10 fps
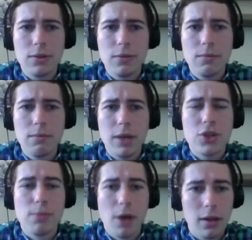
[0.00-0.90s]
much
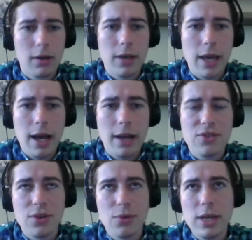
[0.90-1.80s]
smaller. Yeah.
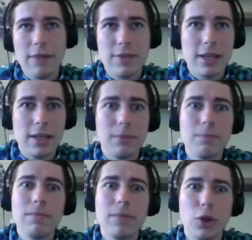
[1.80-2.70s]
So we have to get
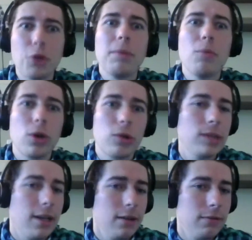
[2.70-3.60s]
a little bit more
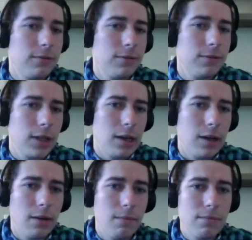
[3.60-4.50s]
creative
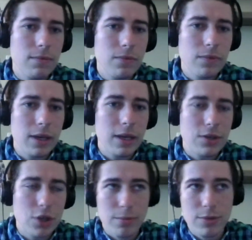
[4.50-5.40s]
um, in
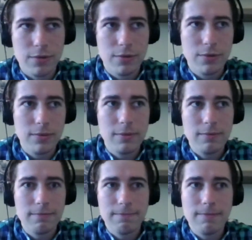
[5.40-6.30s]
terms of
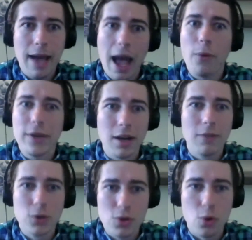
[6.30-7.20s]
how we cover
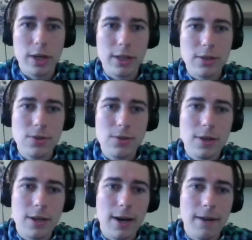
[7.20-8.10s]
stories.
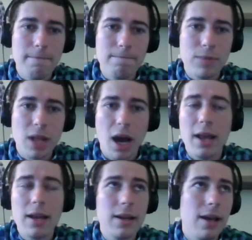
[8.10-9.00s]

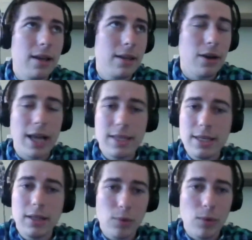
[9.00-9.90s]
Not,
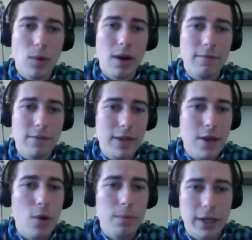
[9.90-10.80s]
ideally we want
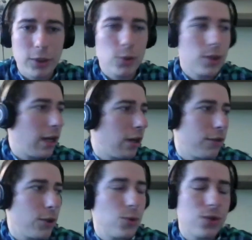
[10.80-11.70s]
video and pictures and
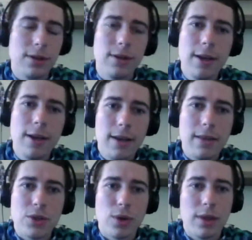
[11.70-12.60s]
interviews and
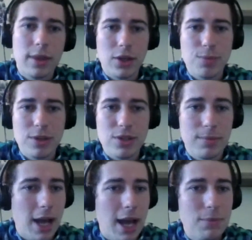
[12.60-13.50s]
that sort of things, but
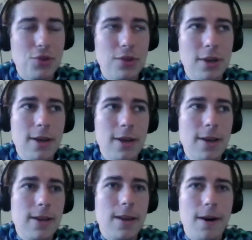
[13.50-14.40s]
sometimes
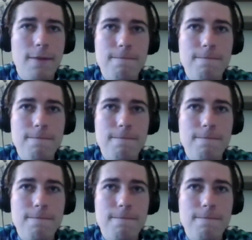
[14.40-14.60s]
you know,